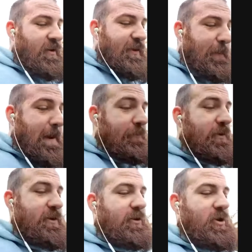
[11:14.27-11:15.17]
the people
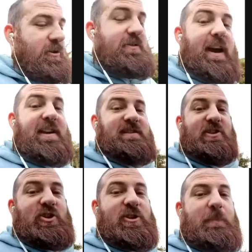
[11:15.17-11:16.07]
in the group chat is
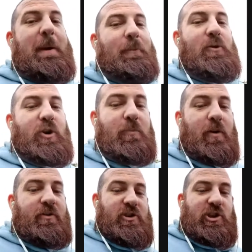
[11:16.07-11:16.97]
literally just people who come
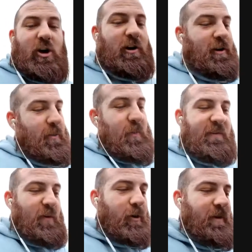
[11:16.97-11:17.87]
on the show.
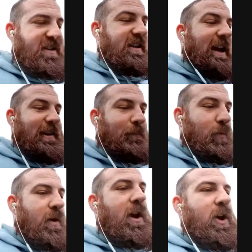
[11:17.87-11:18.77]
We've always said if
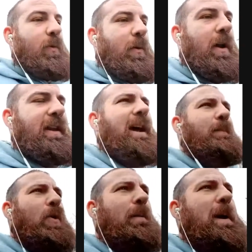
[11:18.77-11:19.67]
we want to get
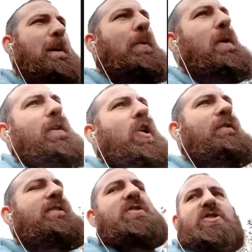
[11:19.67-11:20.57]
more people
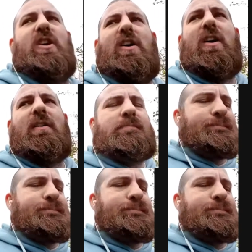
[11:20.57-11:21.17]
involved in the show,